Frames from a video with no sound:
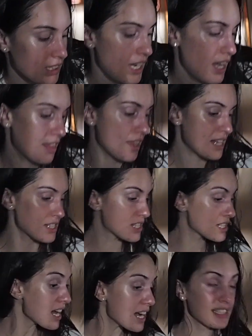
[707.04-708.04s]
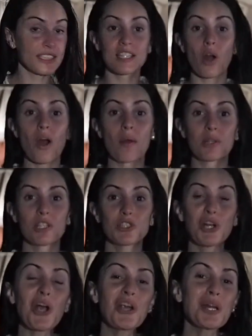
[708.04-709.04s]
And that's that. Now I'm gonna
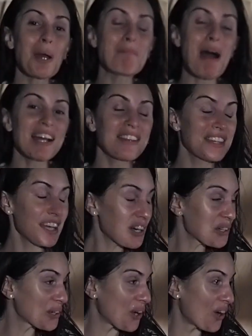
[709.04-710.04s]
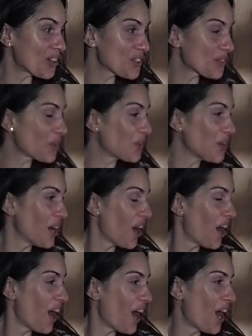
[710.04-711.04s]
turn back the aircon so
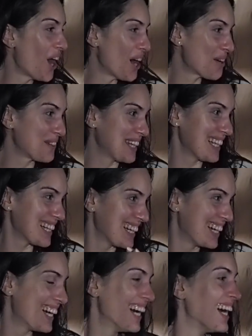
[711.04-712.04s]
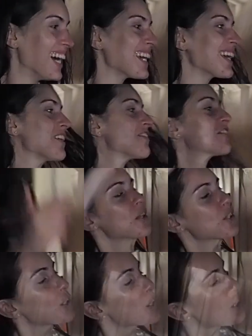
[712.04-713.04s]
we can
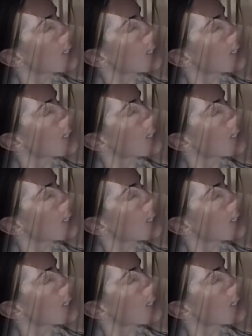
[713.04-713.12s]
feel good